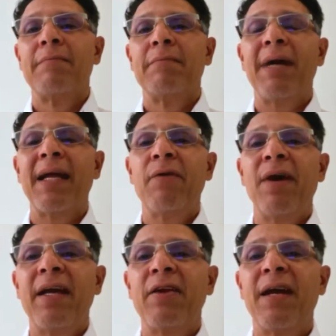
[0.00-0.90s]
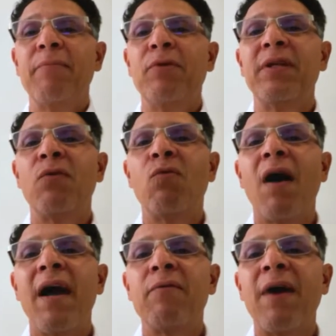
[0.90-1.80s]
By the way, you can put the
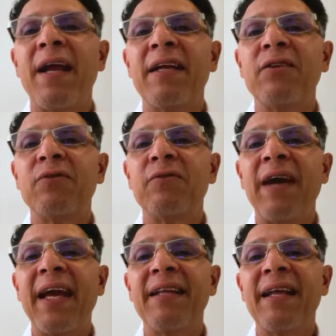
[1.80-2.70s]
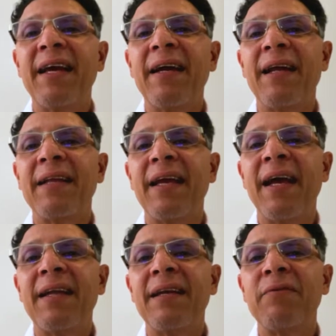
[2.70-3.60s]
Y right into veinte at the
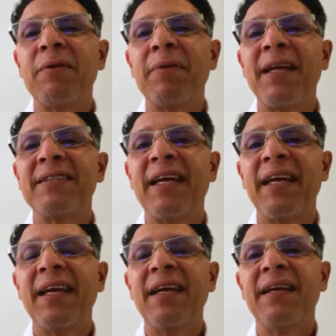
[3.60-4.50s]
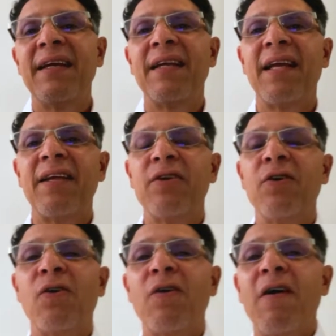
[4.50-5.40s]
end and replace the E, and then you
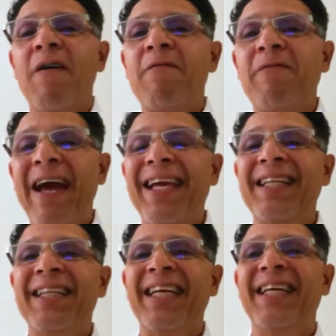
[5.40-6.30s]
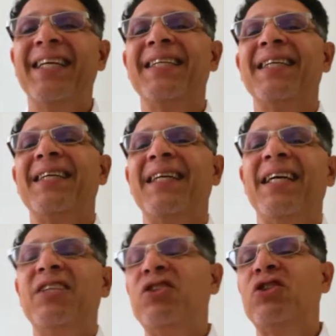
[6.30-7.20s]
go veinte
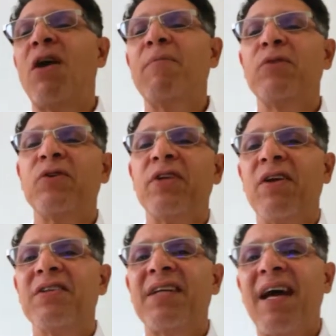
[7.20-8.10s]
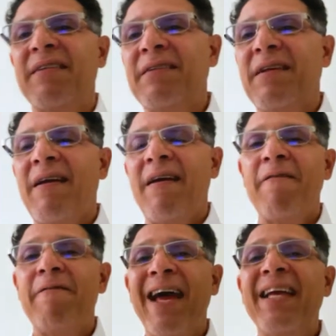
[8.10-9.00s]
and jump to the other side.
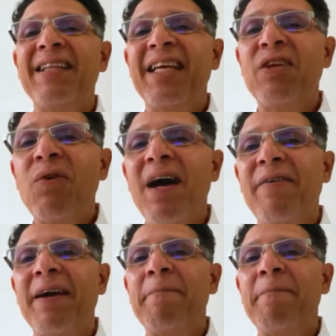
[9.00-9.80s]
29.